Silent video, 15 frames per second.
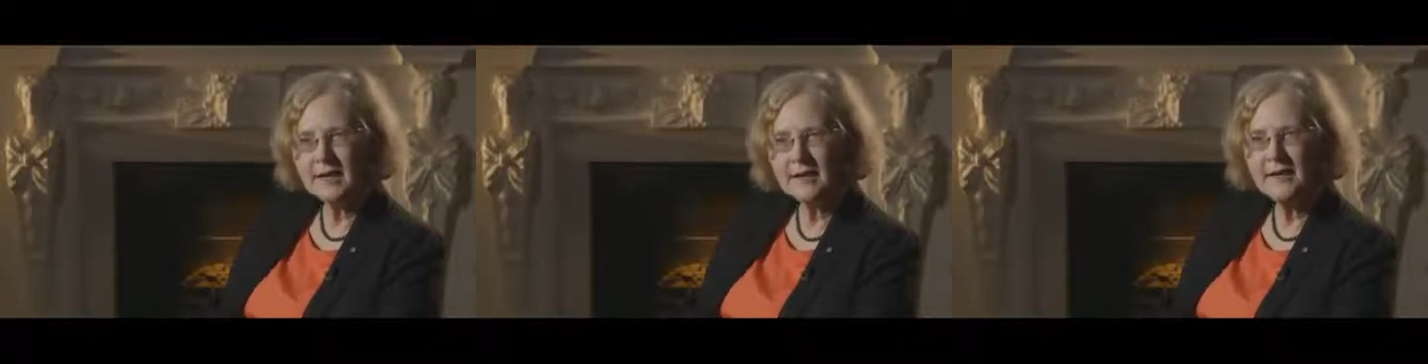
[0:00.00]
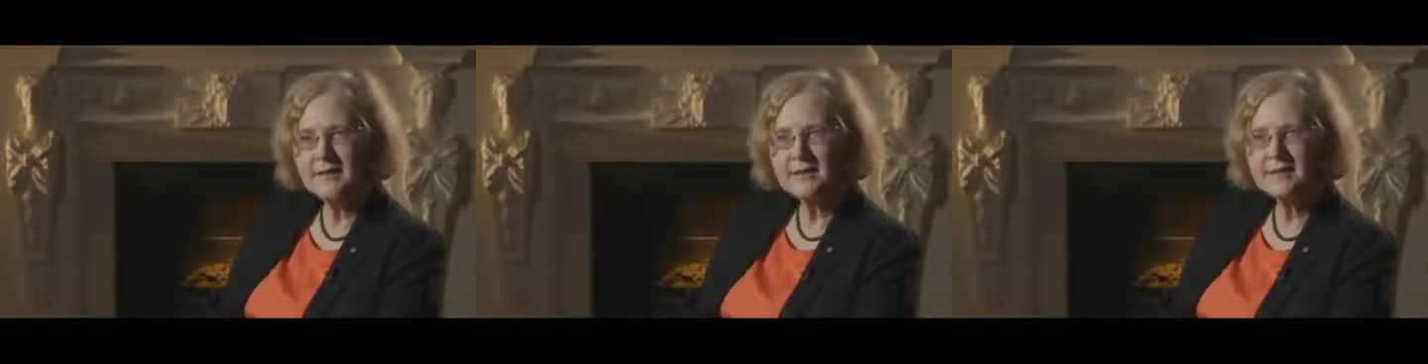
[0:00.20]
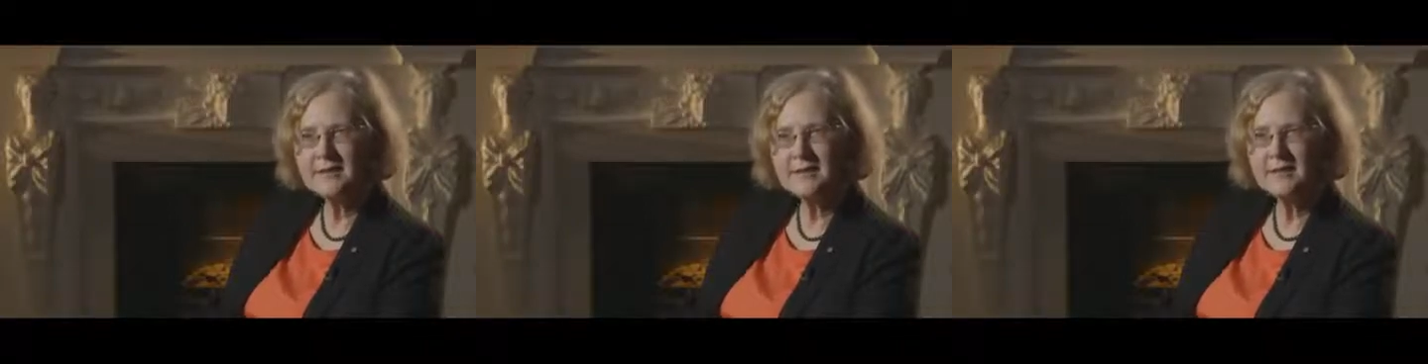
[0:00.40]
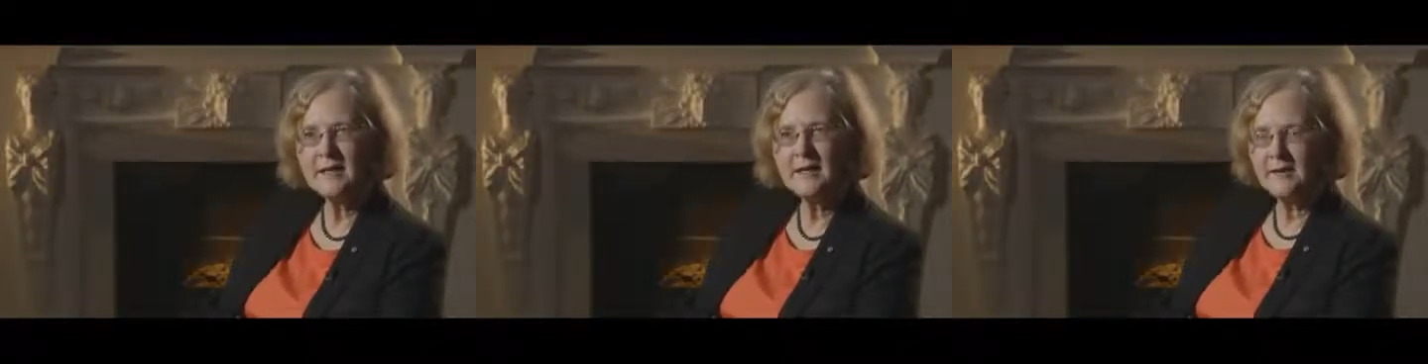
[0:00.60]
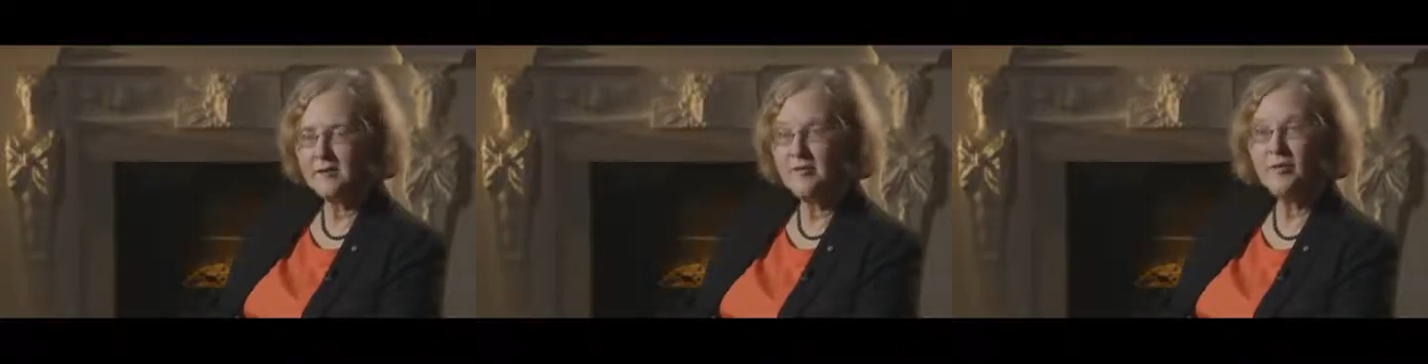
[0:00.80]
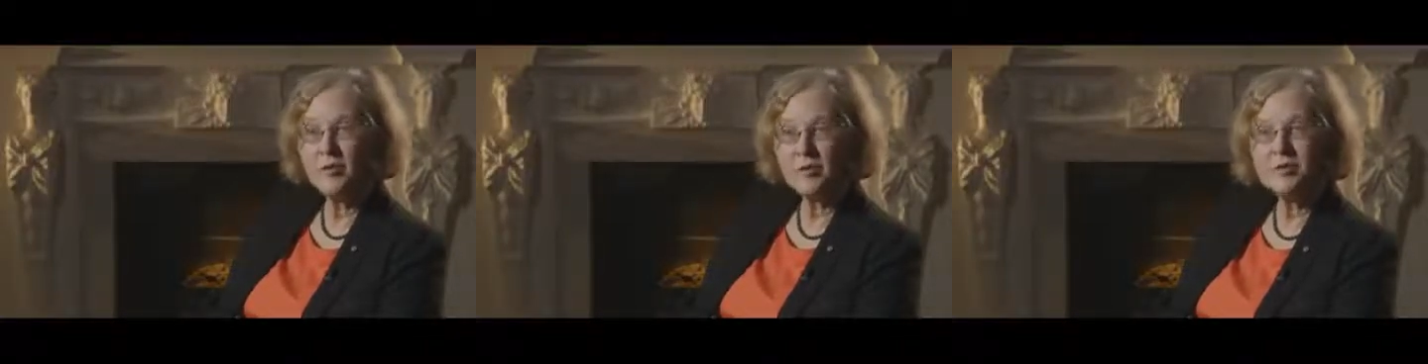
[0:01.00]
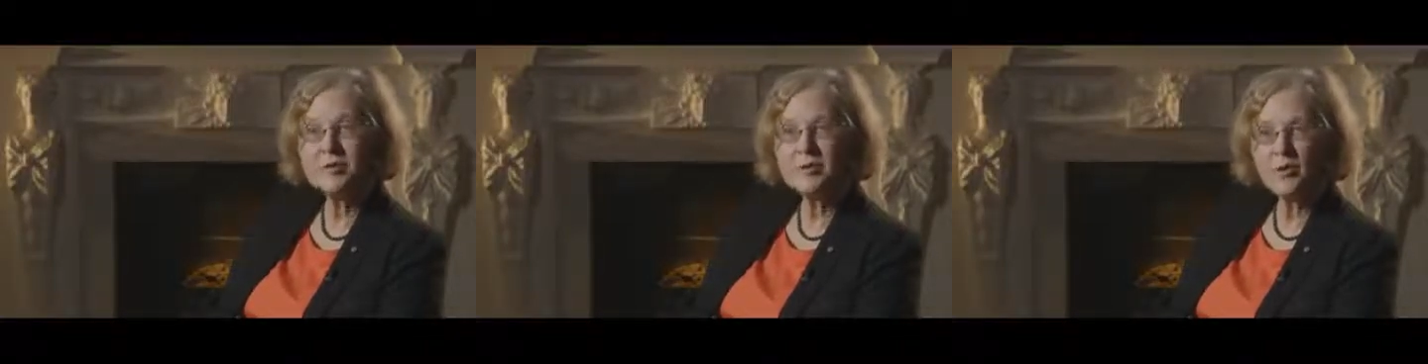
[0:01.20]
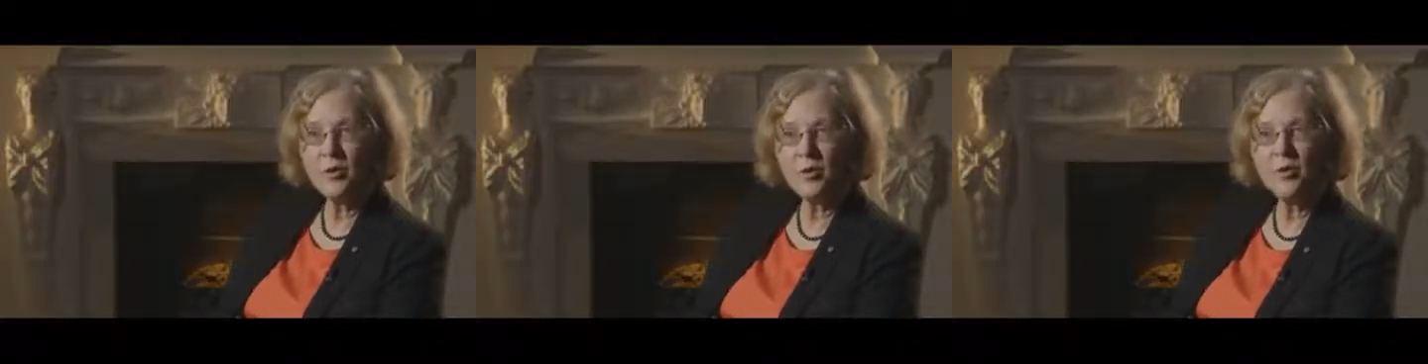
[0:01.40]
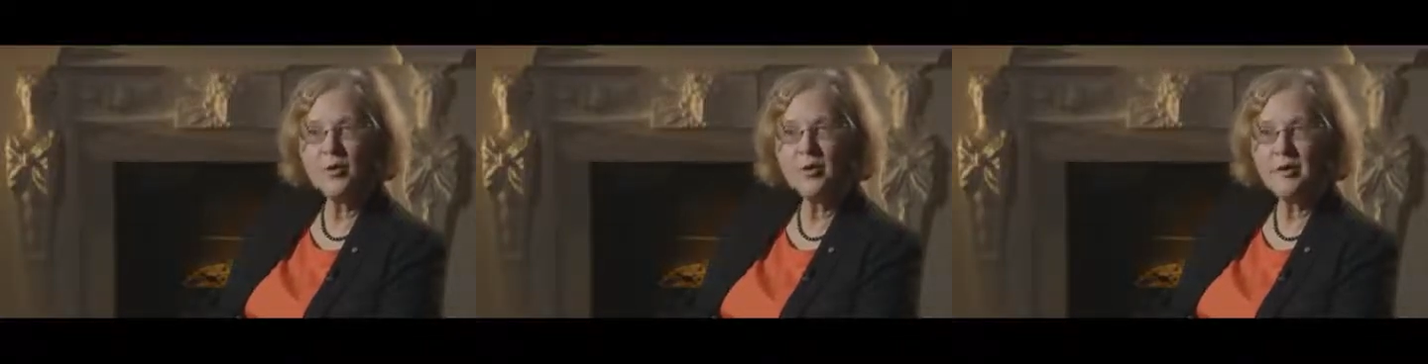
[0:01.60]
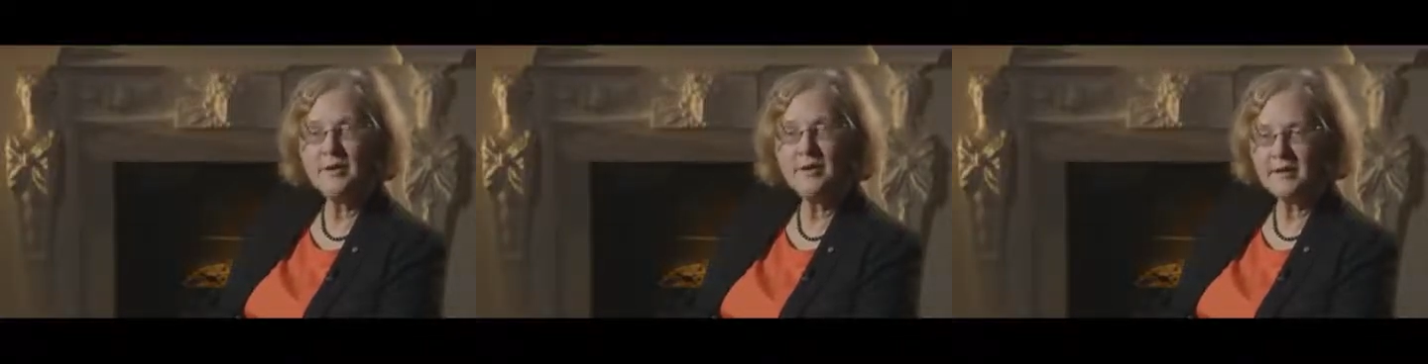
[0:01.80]
is
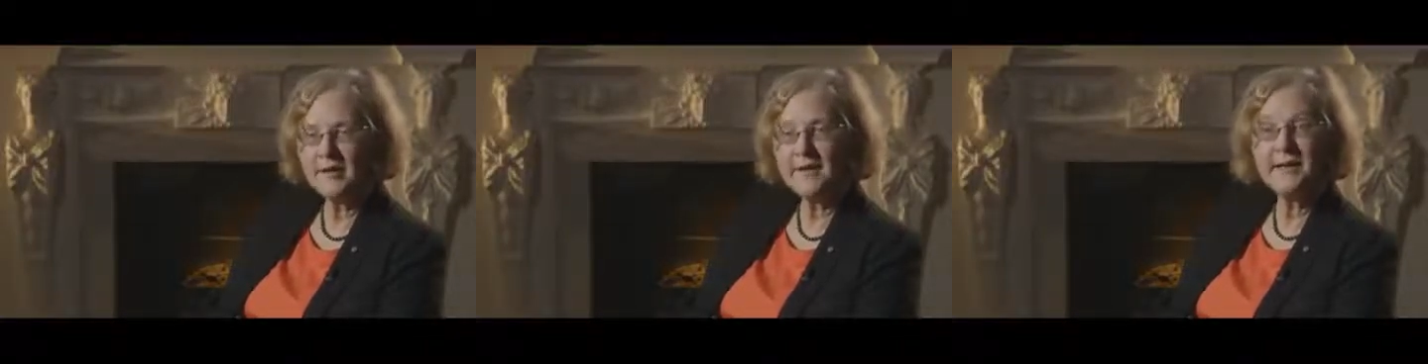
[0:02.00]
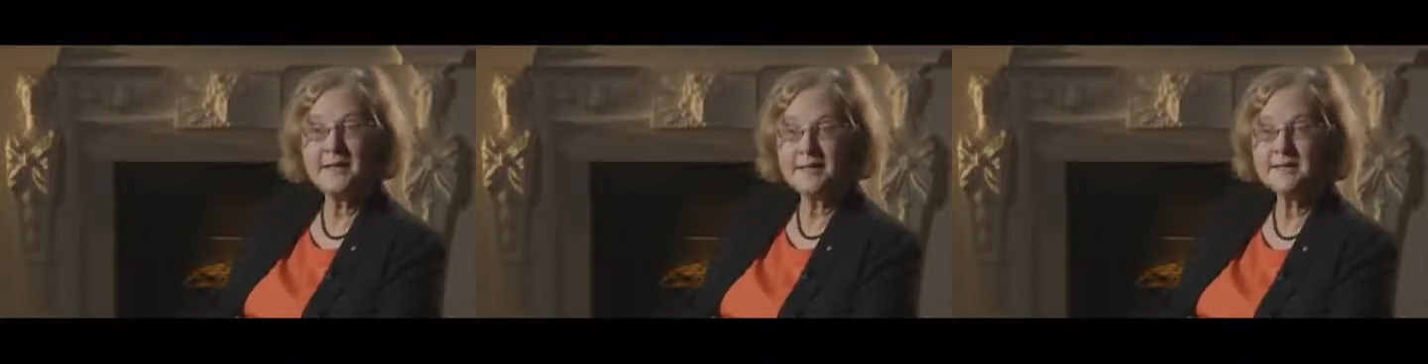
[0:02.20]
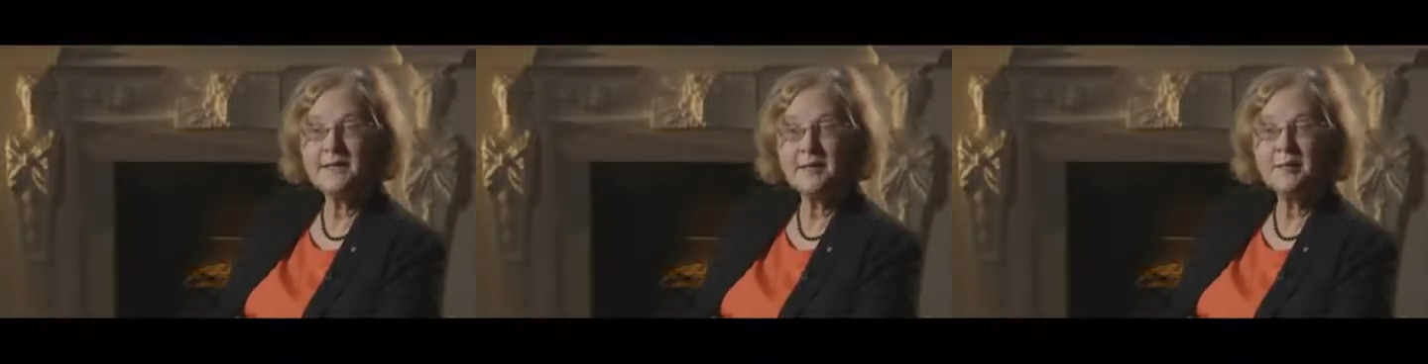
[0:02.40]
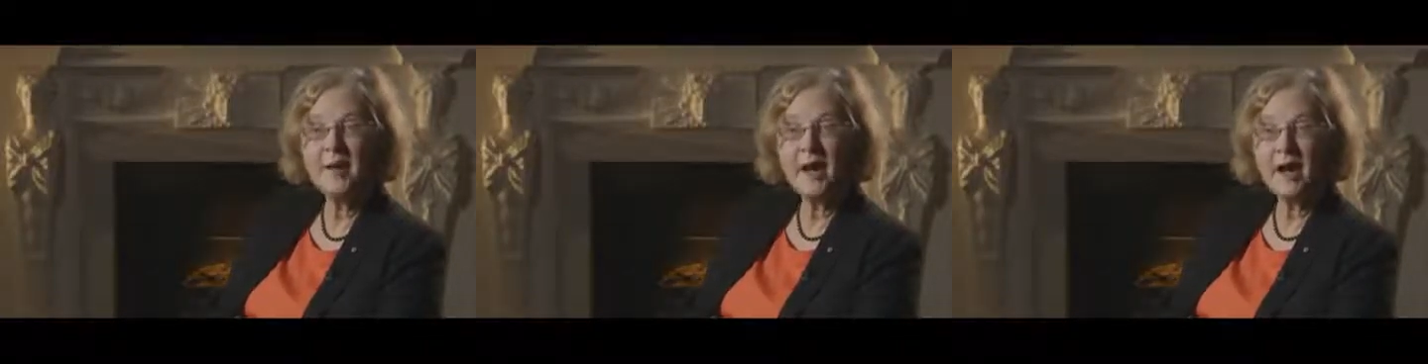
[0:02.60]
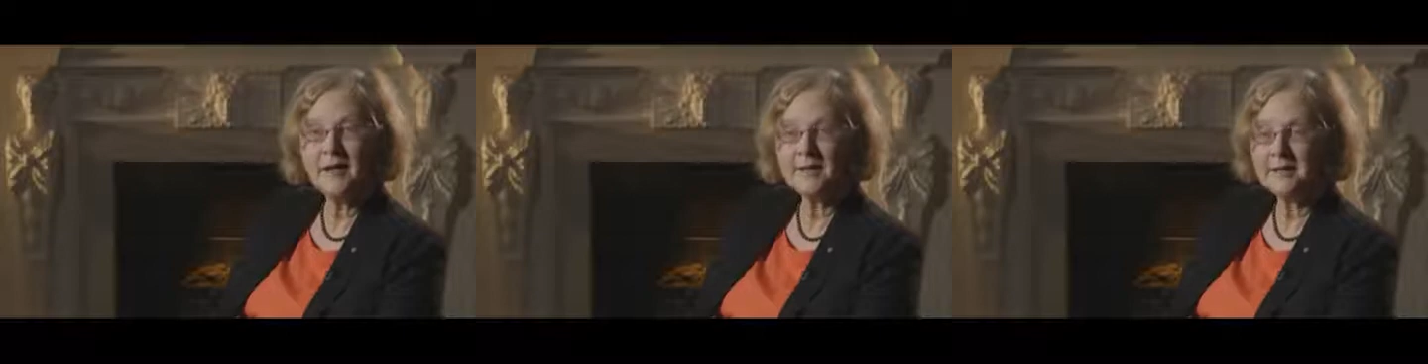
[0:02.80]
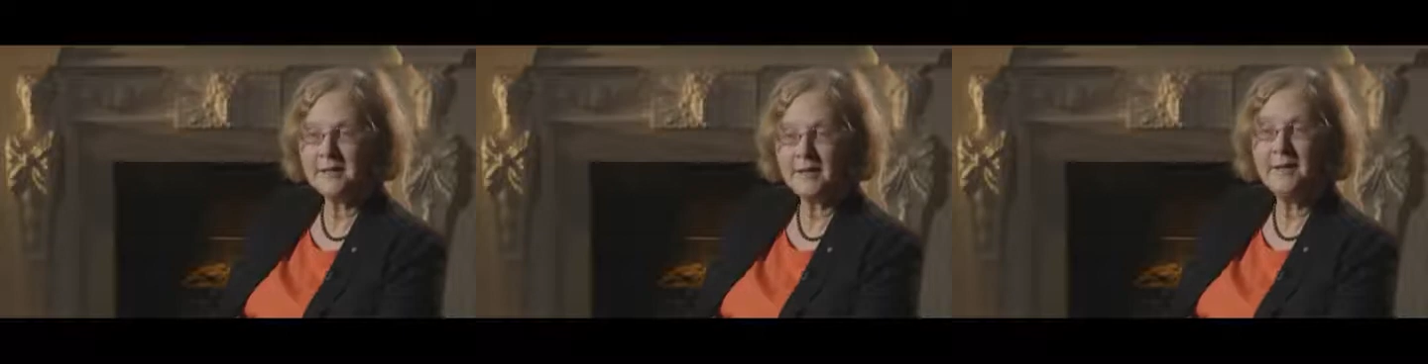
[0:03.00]
forestalled, at least in part.